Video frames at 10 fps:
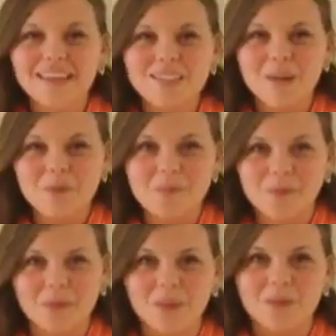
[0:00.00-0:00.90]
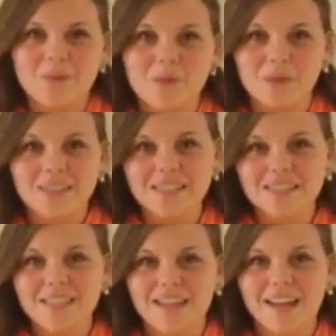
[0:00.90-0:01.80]
It's helped me build a lot of
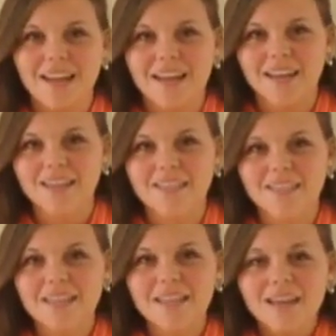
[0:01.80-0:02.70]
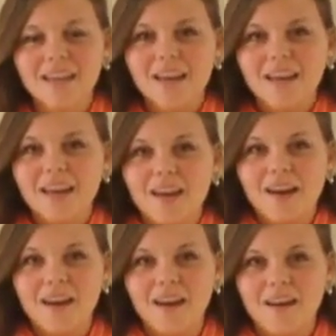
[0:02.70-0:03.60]
memories and
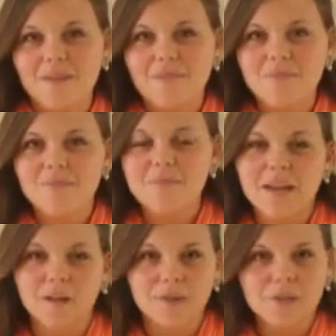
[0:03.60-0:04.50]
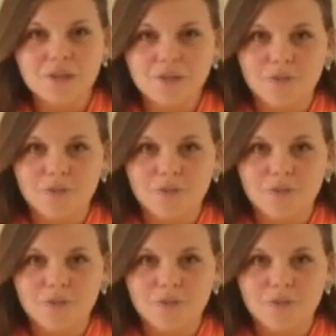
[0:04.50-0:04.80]
um, make a bunch of new